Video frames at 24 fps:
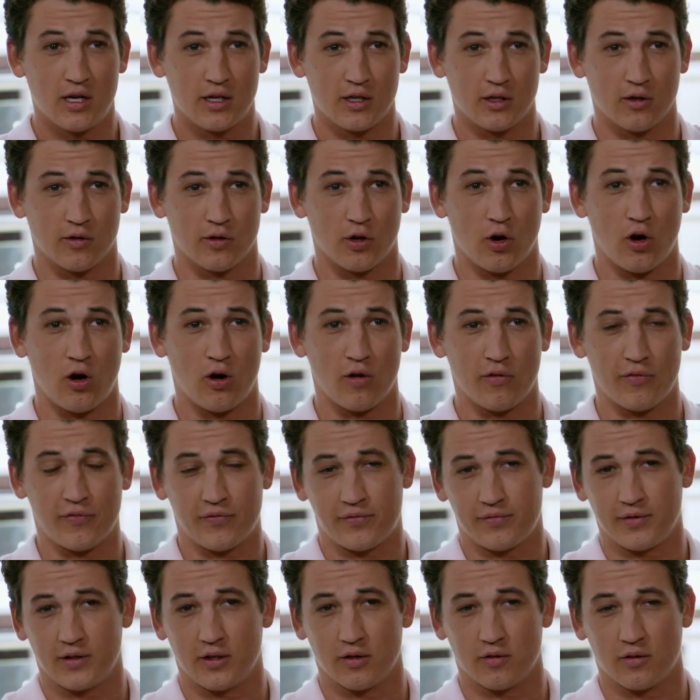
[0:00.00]
you know, the
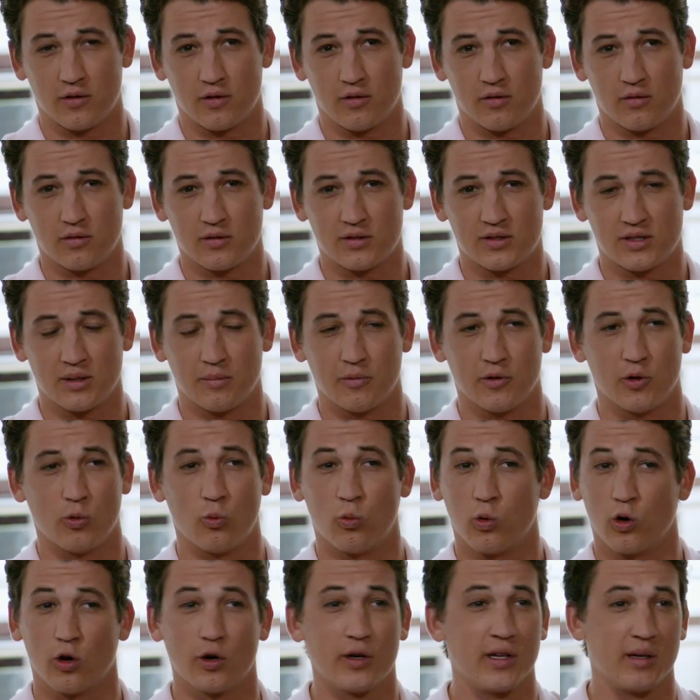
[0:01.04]
off, you know, the, some of the
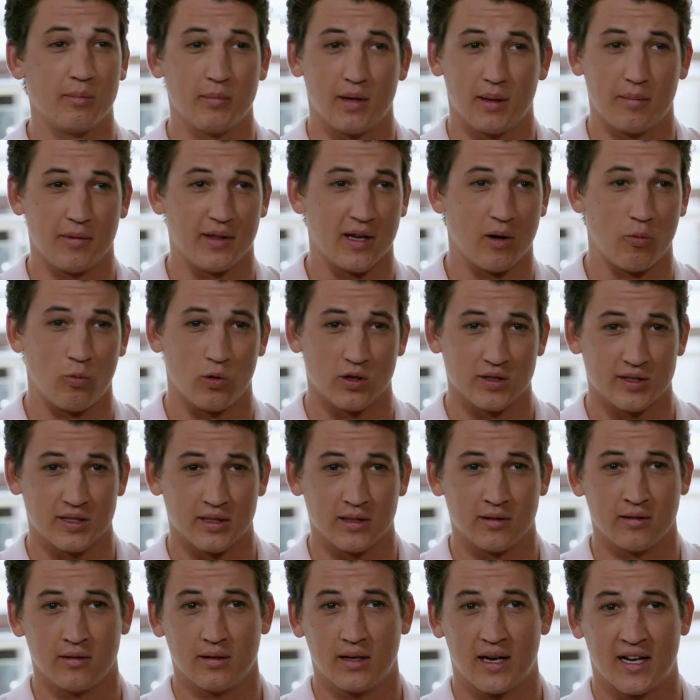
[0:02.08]
wording maybe that
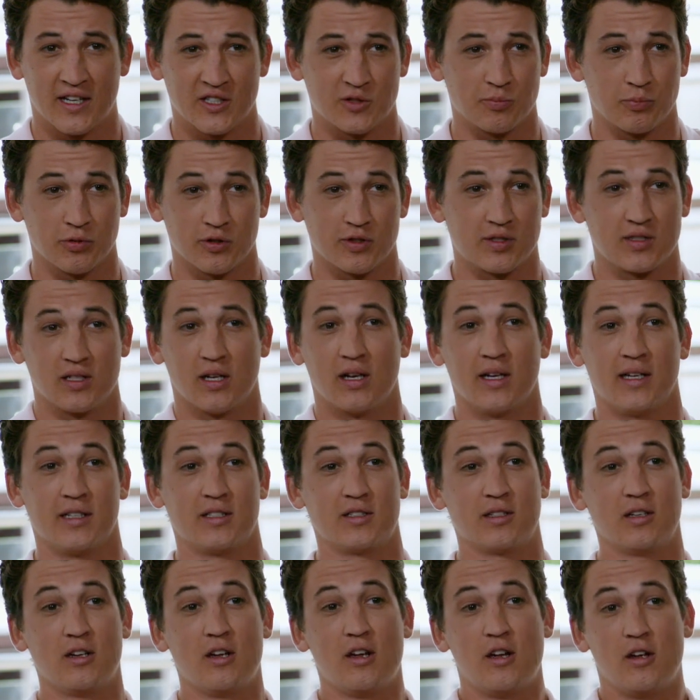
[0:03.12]
wasn't as
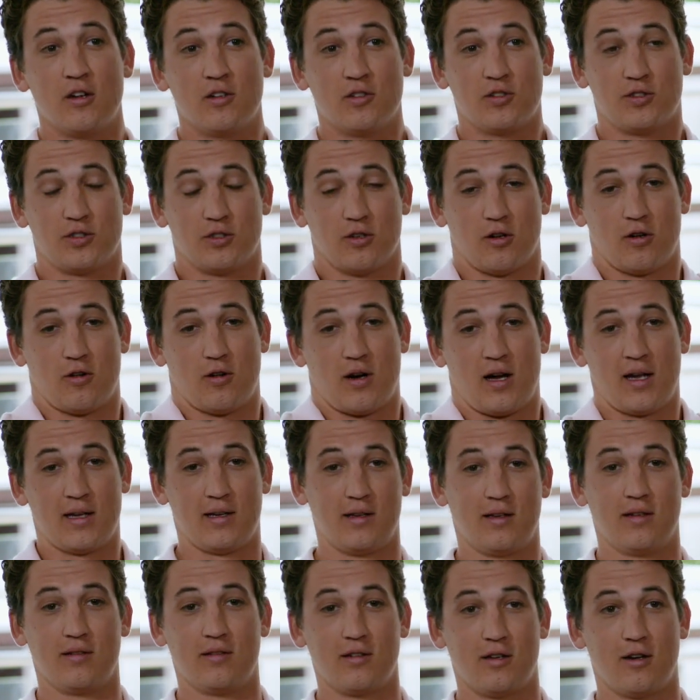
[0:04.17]
precise. So
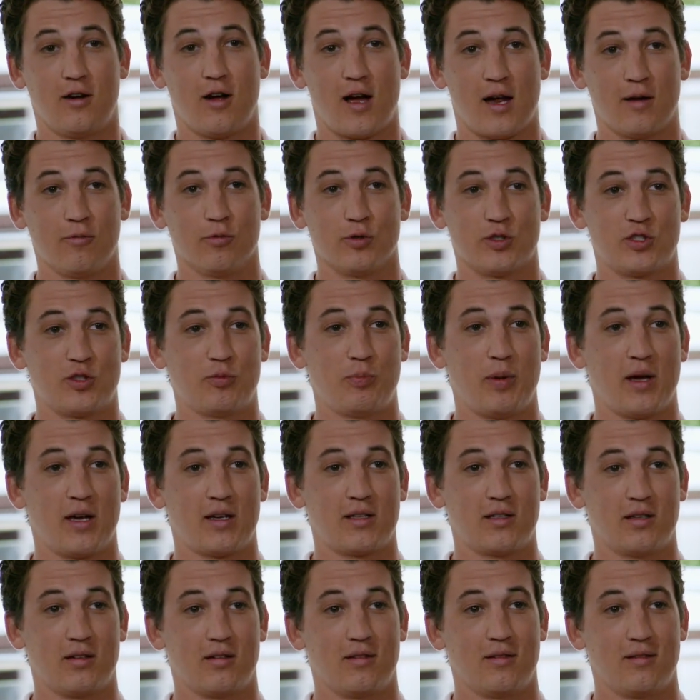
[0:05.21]
I, you know, I
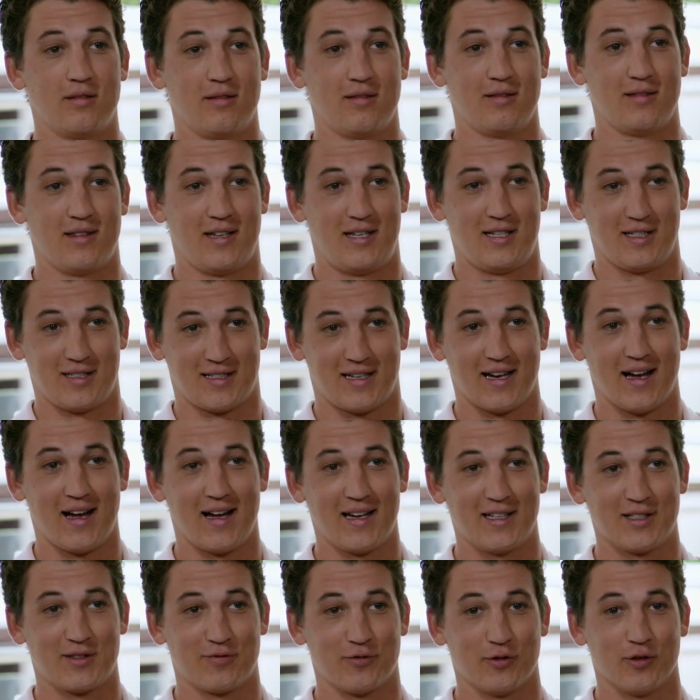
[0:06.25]
respect these
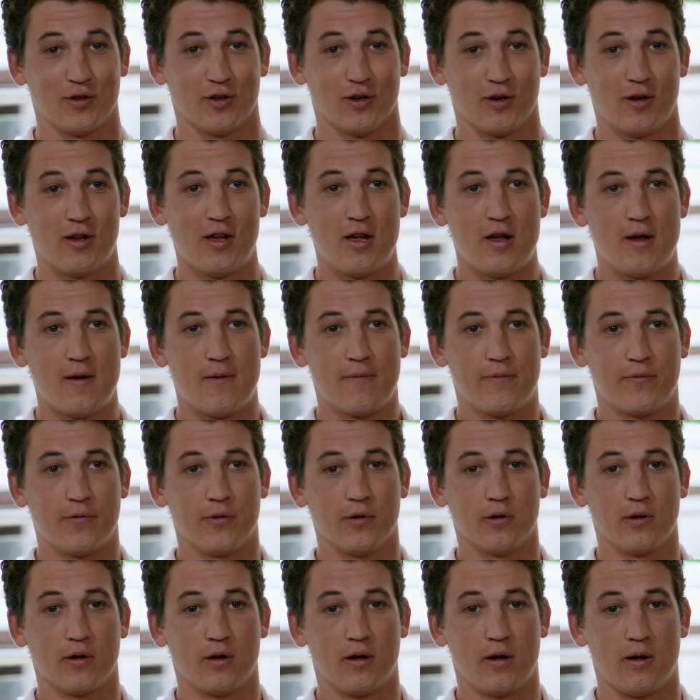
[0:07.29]
guys for,
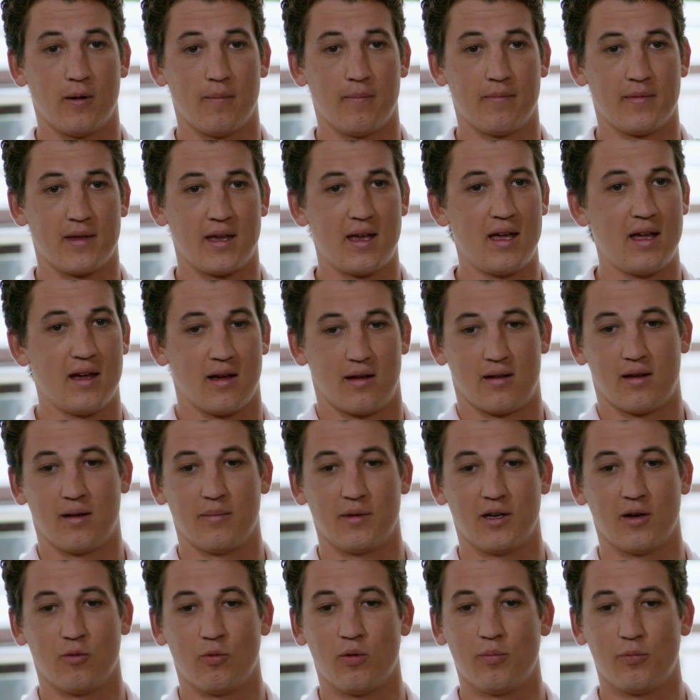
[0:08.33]
for um, yeah. I
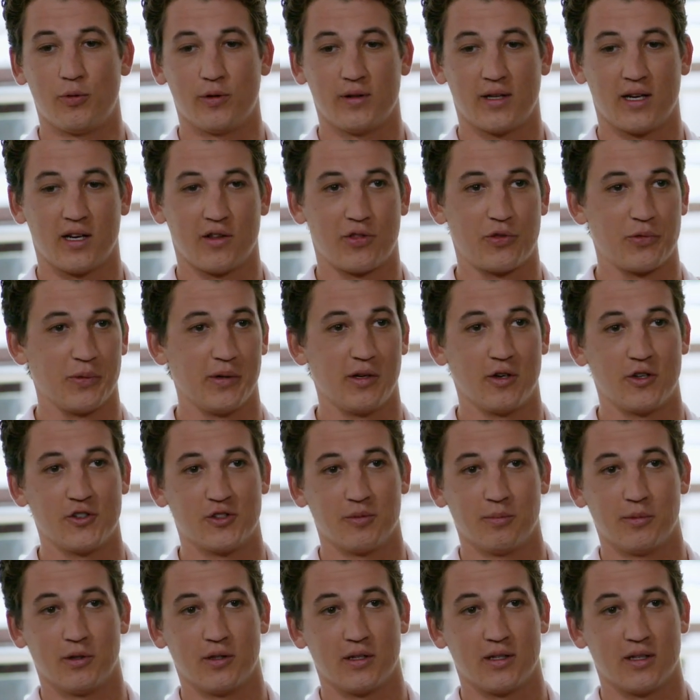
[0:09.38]
mean, at one point they had a three
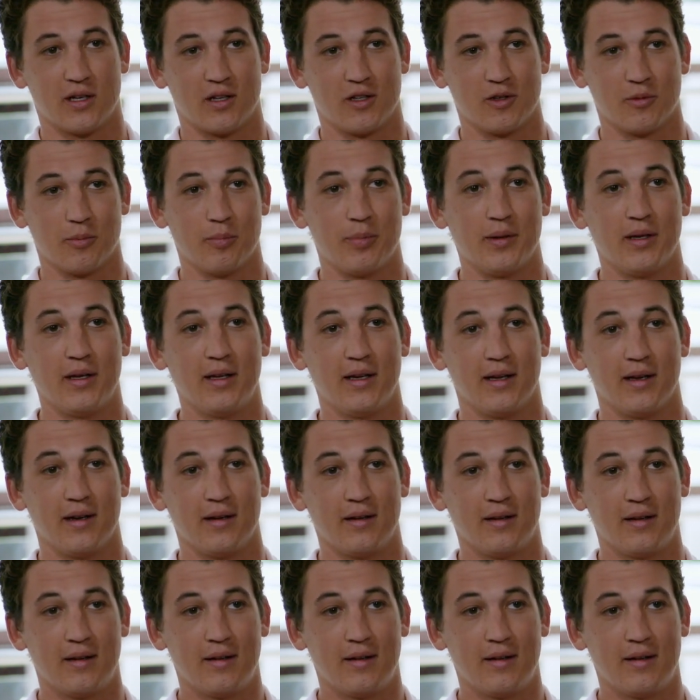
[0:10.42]
hundred million dollar bid.